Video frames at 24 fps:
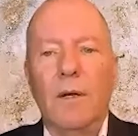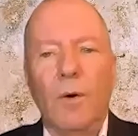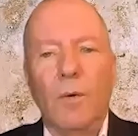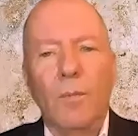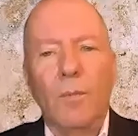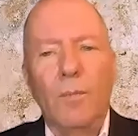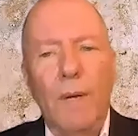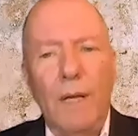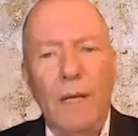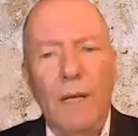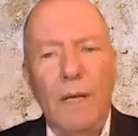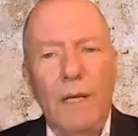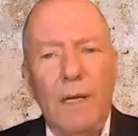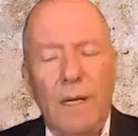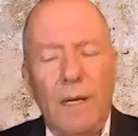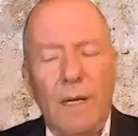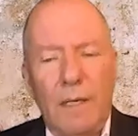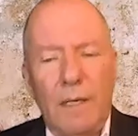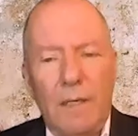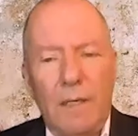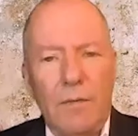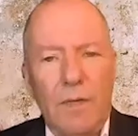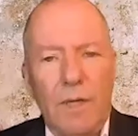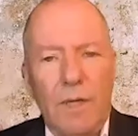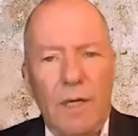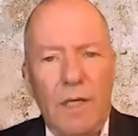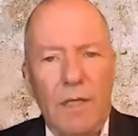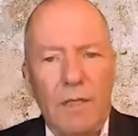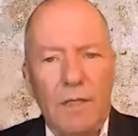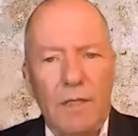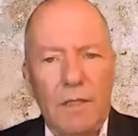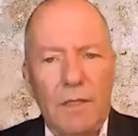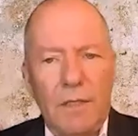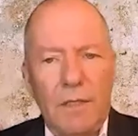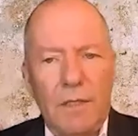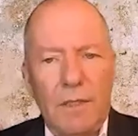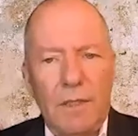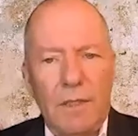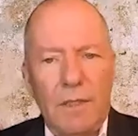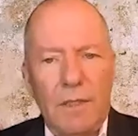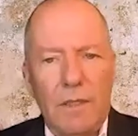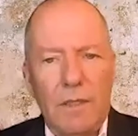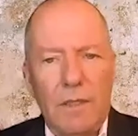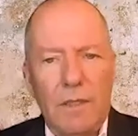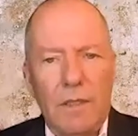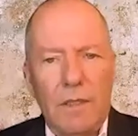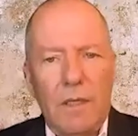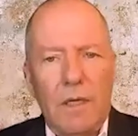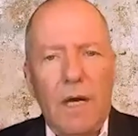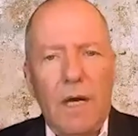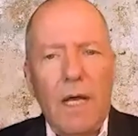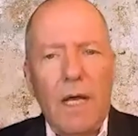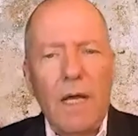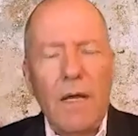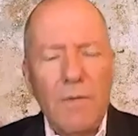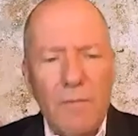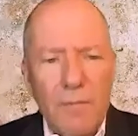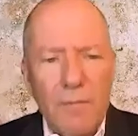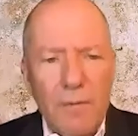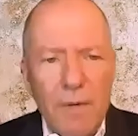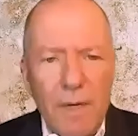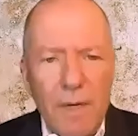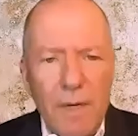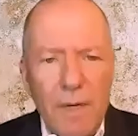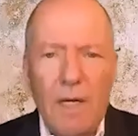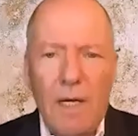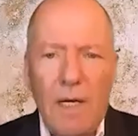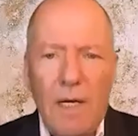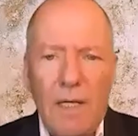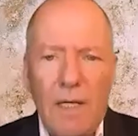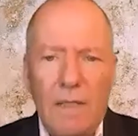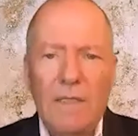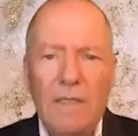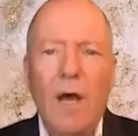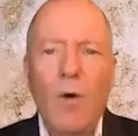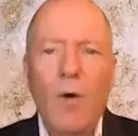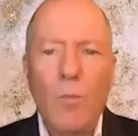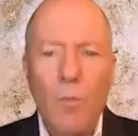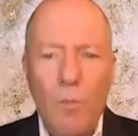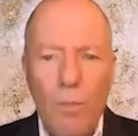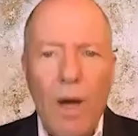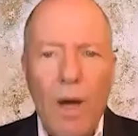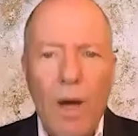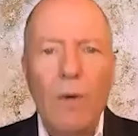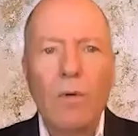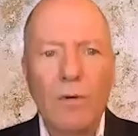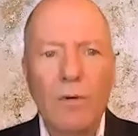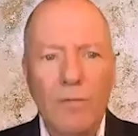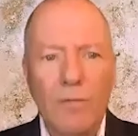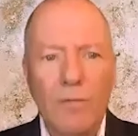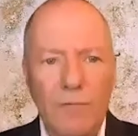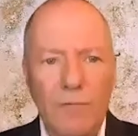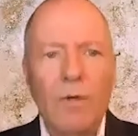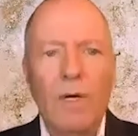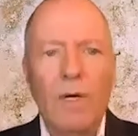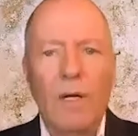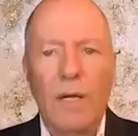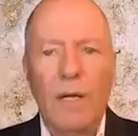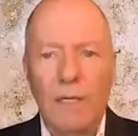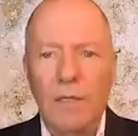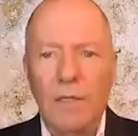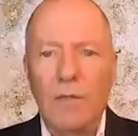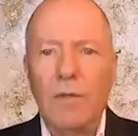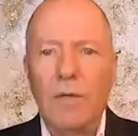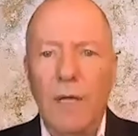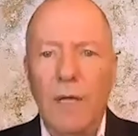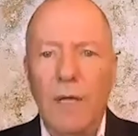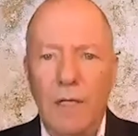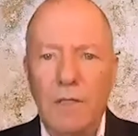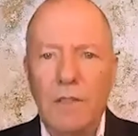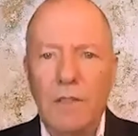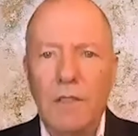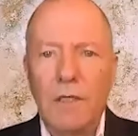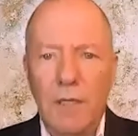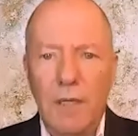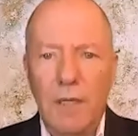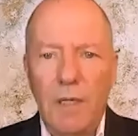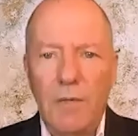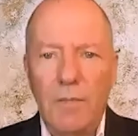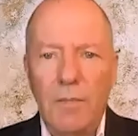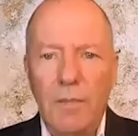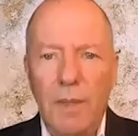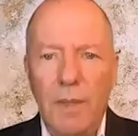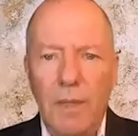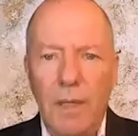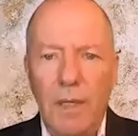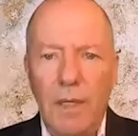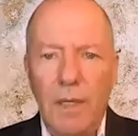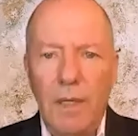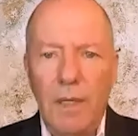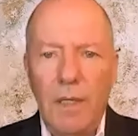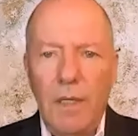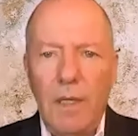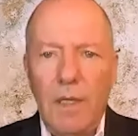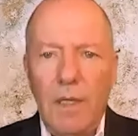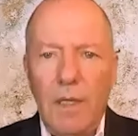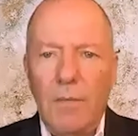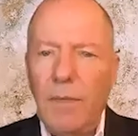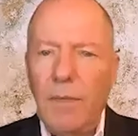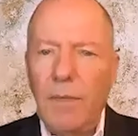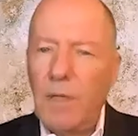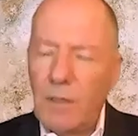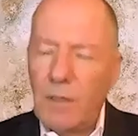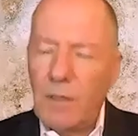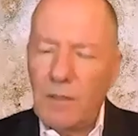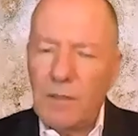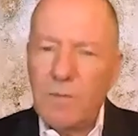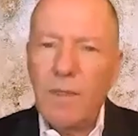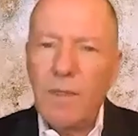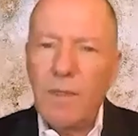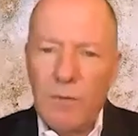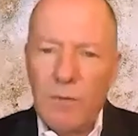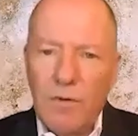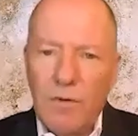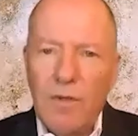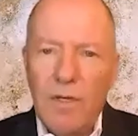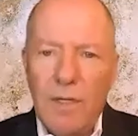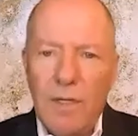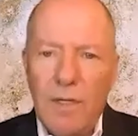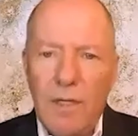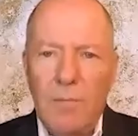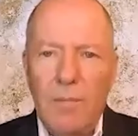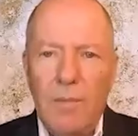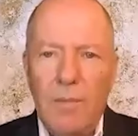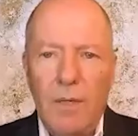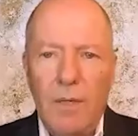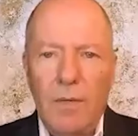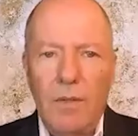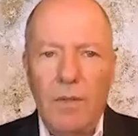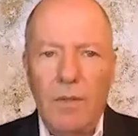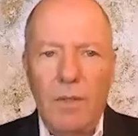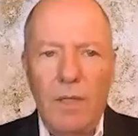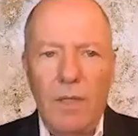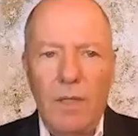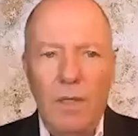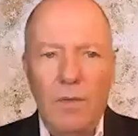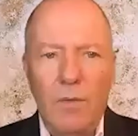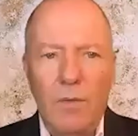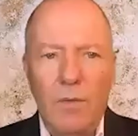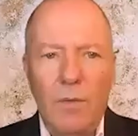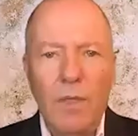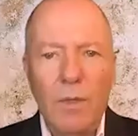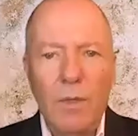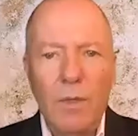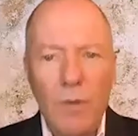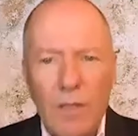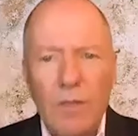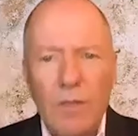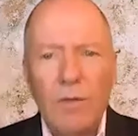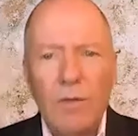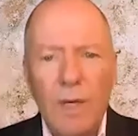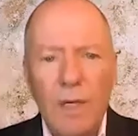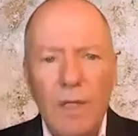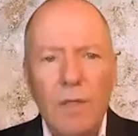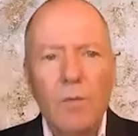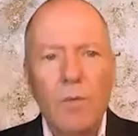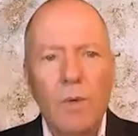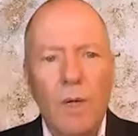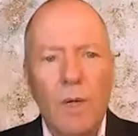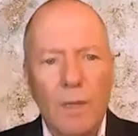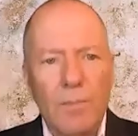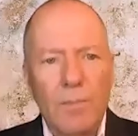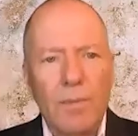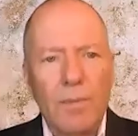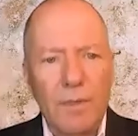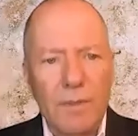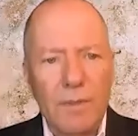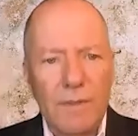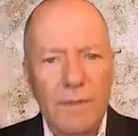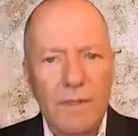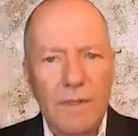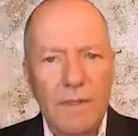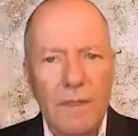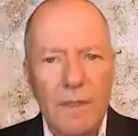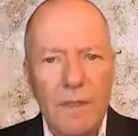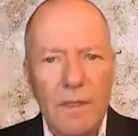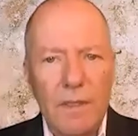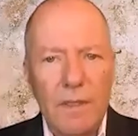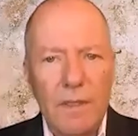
being in education, I realized how powerful education can be. Because when you think about it, when you educate one person,